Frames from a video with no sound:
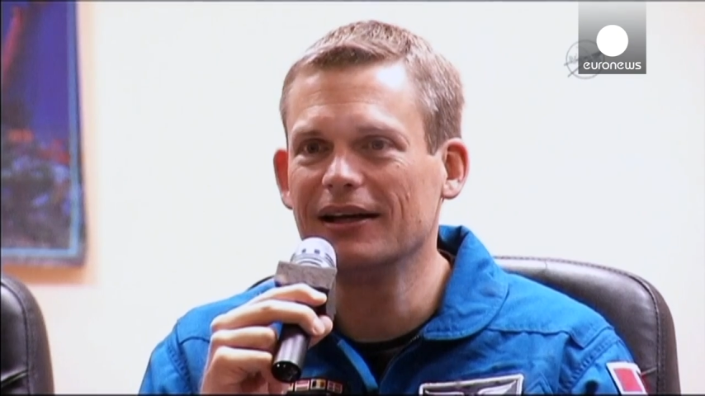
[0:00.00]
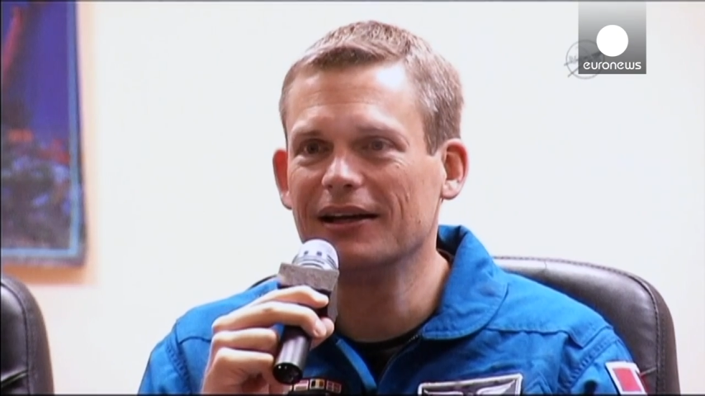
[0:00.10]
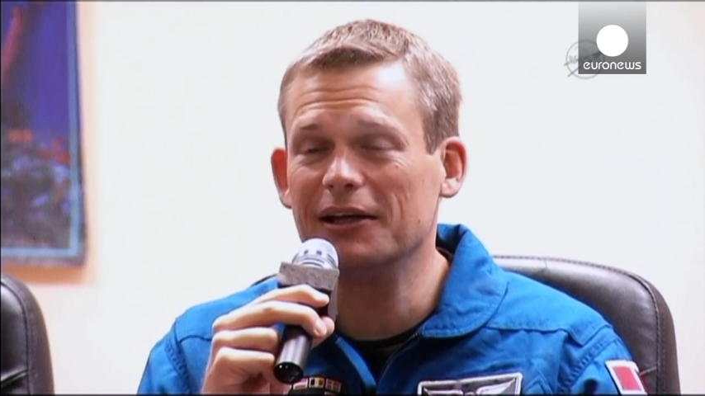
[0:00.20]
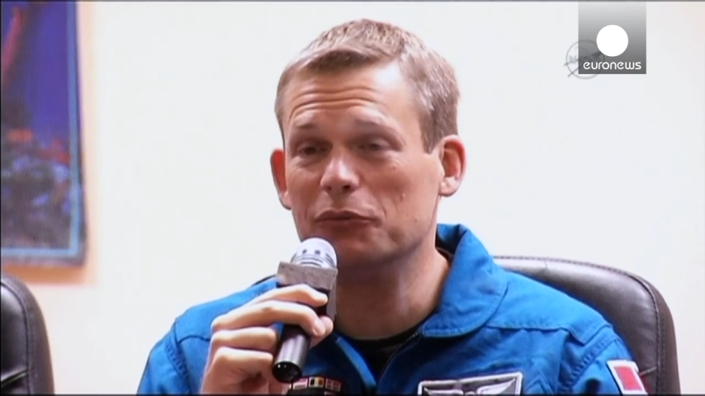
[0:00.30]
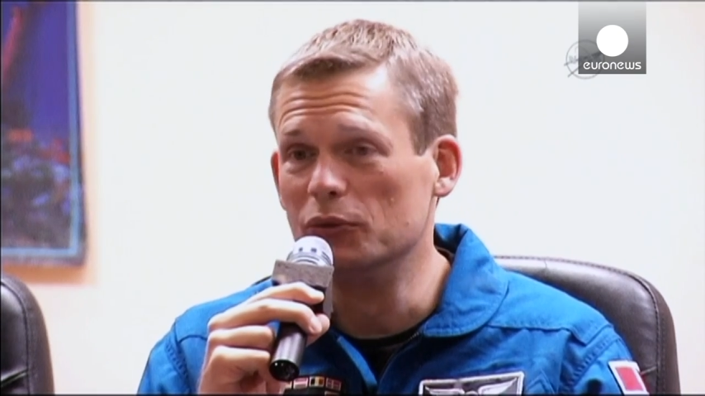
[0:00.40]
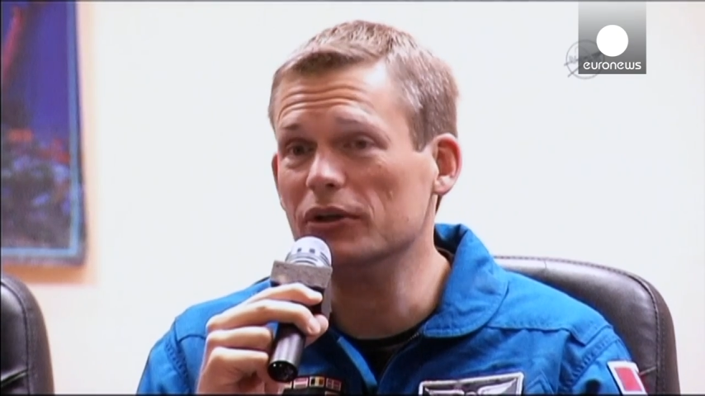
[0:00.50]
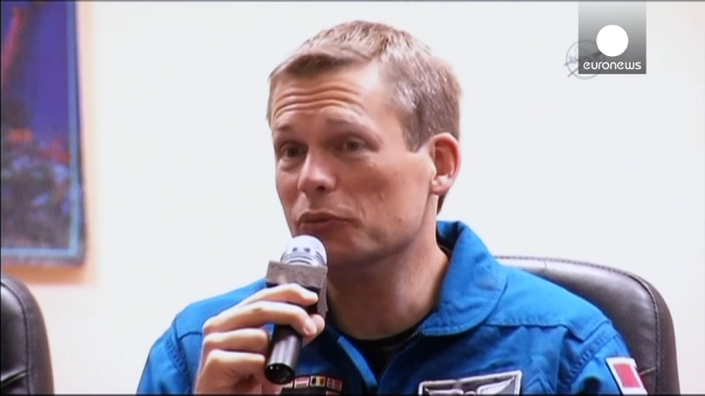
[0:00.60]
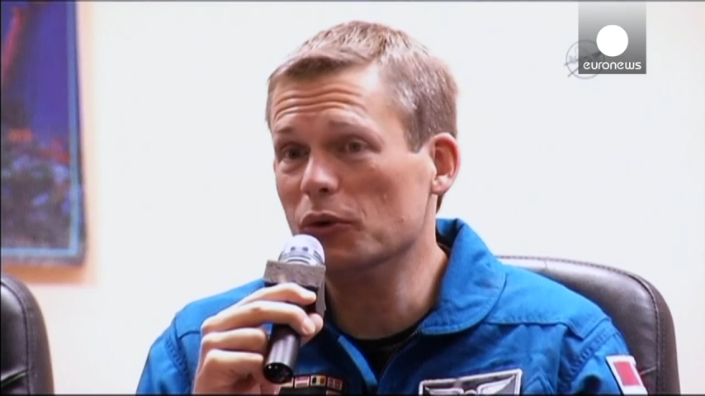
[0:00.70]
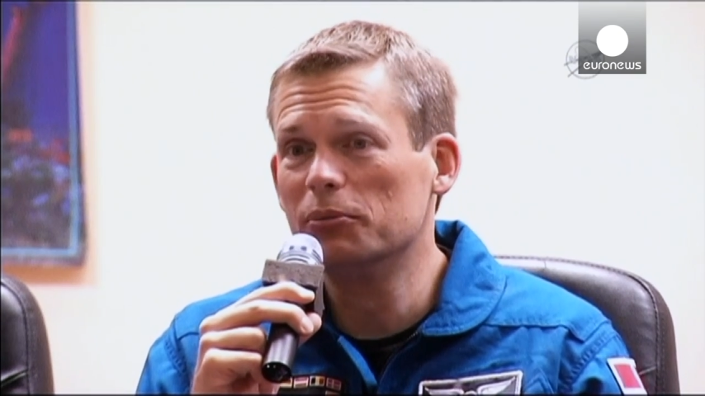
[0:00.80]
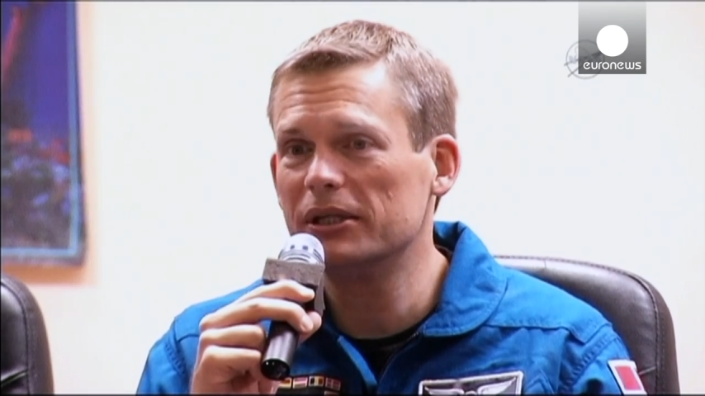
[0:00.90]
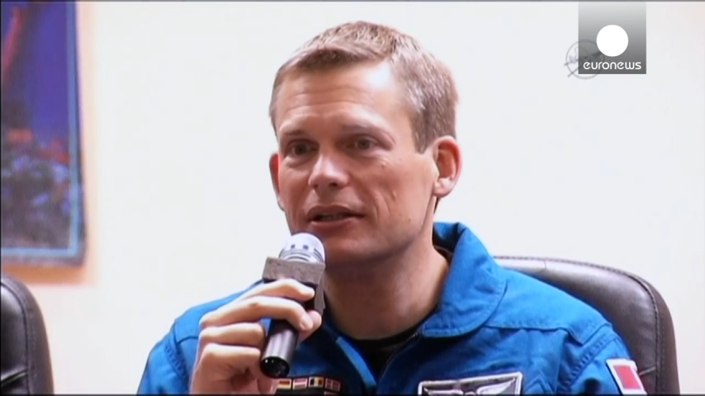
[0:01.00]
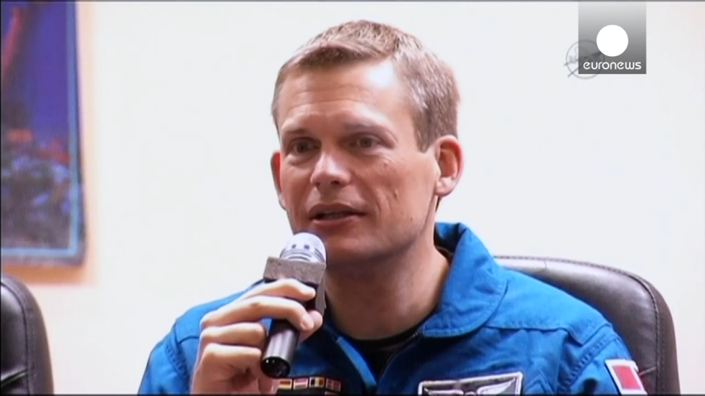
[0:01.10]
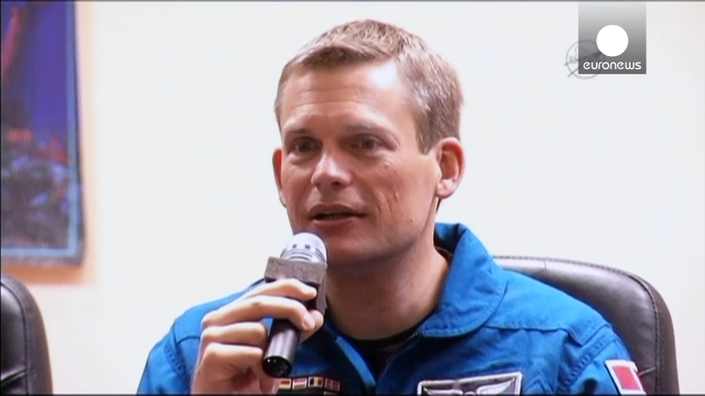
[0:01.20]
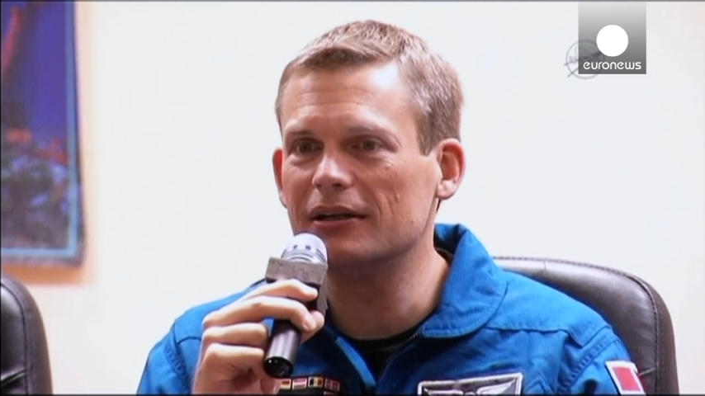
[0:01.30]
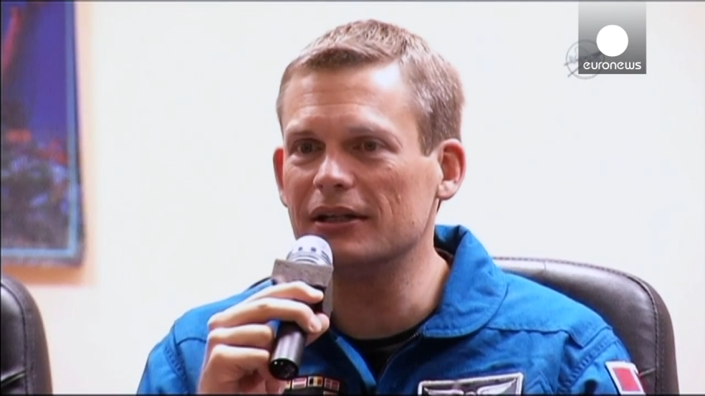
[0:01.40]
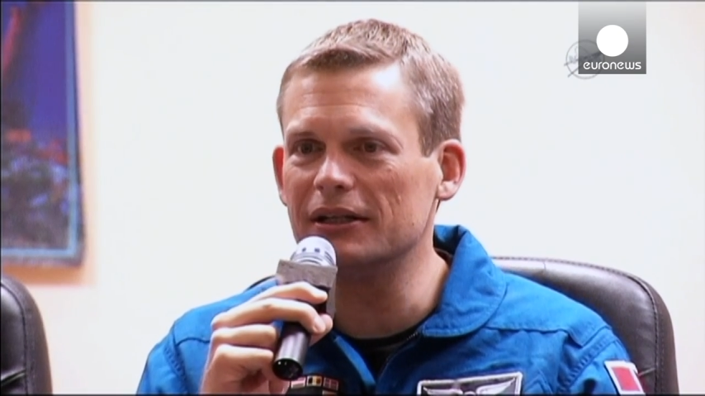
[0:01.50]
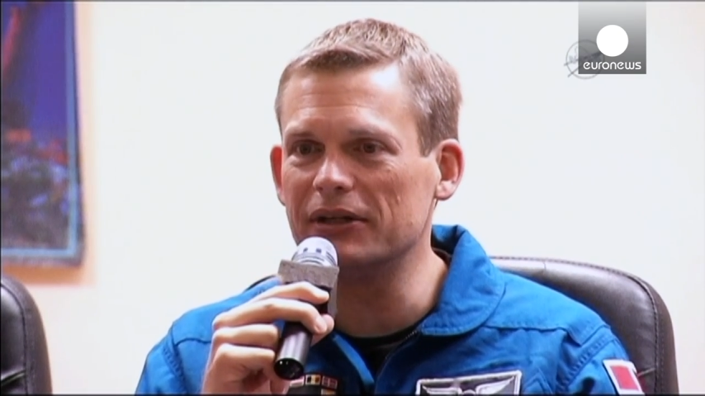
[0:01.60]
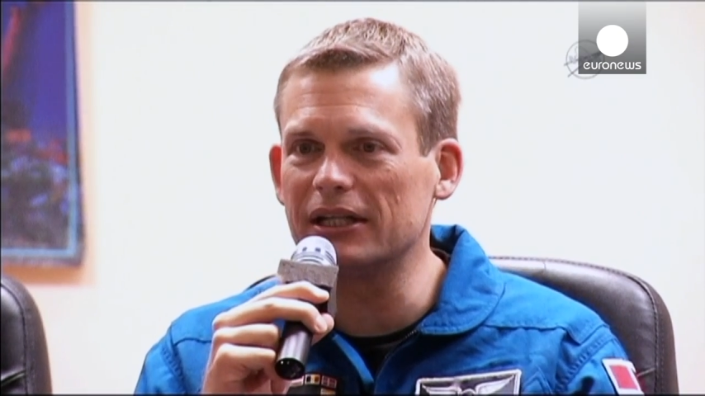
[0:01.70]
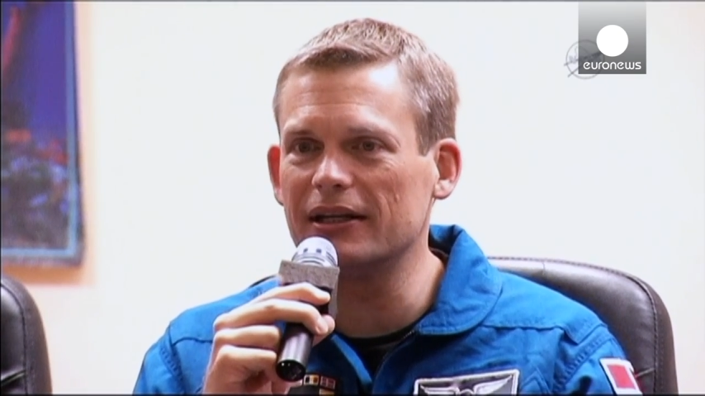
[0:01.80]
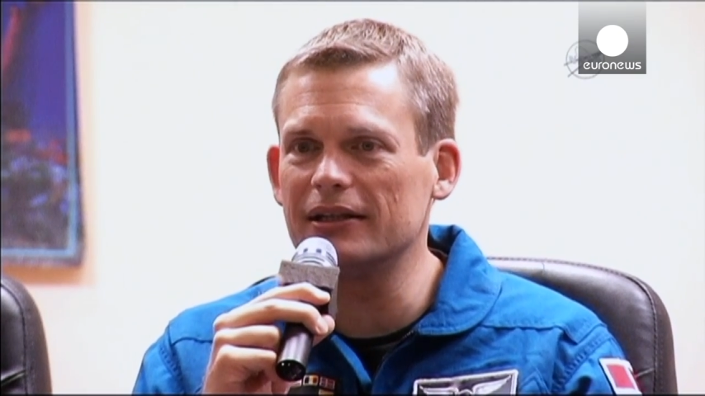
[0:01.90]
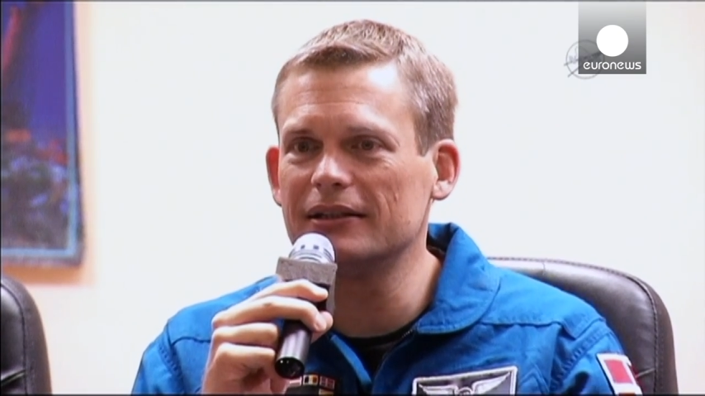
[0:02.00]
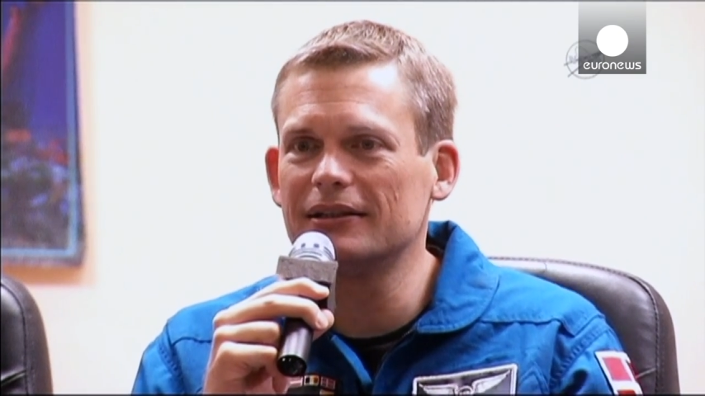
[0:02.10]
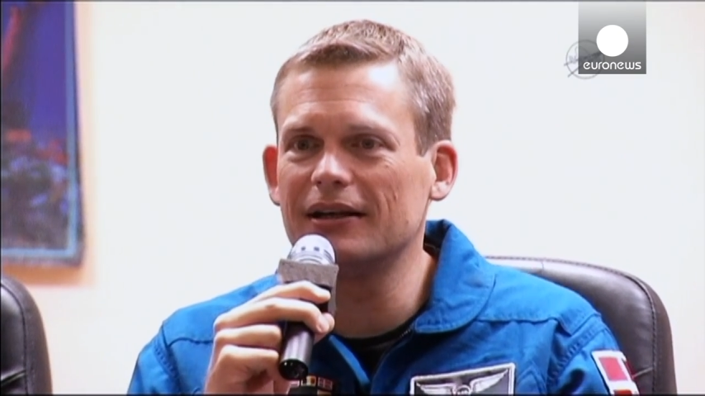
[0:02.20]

it really will be a, a living thing,